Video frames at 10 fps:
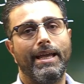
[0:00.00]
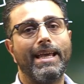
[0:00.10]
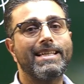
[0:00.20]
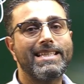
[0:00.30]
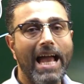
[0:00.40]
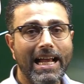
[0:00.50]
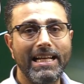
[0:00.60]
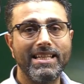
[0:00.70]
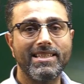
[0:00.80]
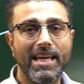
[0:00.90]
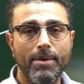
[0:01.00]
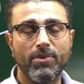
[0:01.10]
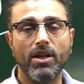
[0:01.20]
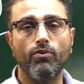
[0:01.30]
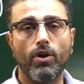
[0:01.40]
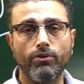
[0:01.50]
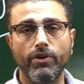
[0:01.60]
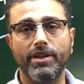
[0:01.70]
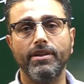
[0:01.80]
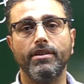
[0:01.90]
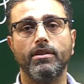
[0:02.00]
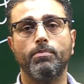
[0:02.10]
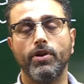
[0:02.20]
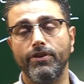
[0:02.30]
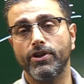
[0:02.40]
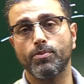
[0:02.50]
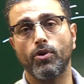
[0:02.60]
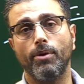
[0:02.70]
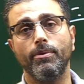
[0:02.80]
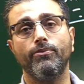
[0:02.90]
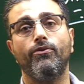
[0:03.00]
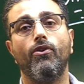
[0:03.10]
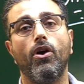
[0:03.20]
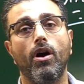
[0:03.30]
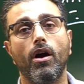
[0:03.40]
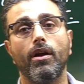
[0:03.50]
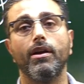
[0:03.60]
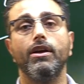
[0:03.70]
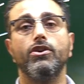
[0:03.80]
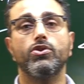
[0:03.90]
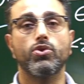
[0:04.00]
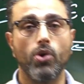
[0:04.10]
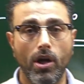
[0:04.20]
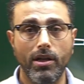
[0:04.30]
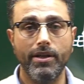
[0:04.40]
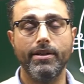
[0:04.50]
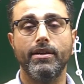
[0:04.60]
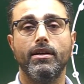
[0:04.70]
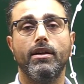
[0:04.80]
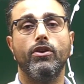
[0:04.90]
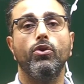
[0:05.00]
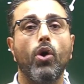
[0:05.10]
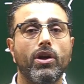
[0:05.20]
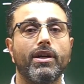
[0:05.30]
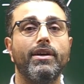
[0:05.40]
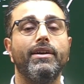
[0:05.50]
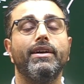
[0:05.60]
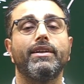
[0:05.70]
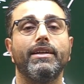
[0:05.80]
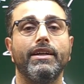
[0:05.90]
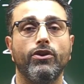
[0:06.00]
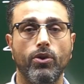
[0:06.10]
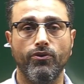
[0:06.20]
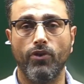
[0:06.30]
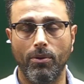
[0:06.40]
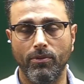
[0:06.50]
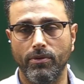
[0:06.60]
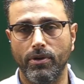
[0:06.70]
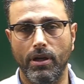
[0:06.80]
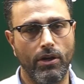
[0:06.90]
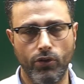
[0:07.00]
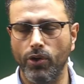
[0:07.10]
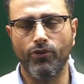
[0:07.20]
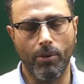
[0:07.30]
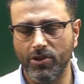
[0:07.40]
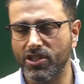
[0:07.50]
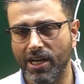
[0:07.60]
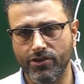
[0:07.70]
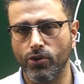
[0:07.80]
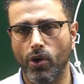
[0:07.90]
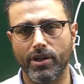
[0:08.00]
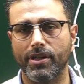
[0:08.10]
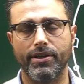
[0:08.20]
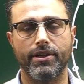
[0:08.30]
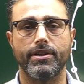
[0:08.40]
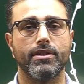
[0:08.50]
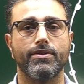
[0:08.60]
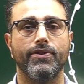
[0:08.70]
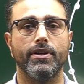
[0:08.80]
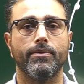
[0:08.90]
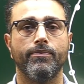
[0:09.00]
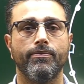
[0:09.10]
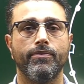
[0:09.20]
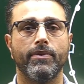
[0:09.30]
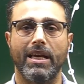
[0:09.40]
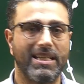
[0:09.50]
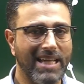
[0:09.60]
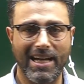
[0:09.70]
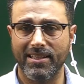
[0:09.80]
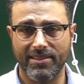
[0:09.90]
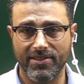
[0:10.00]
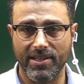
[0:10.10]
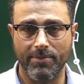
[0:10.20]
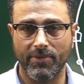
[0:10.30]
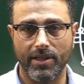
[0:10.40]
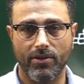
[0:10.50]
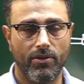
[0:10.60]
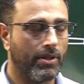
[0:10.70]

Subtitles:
Exactly same thing what we did in the previous problem for solid non-conducting uniformly charged non-conducting sphere. Exactly the same thing.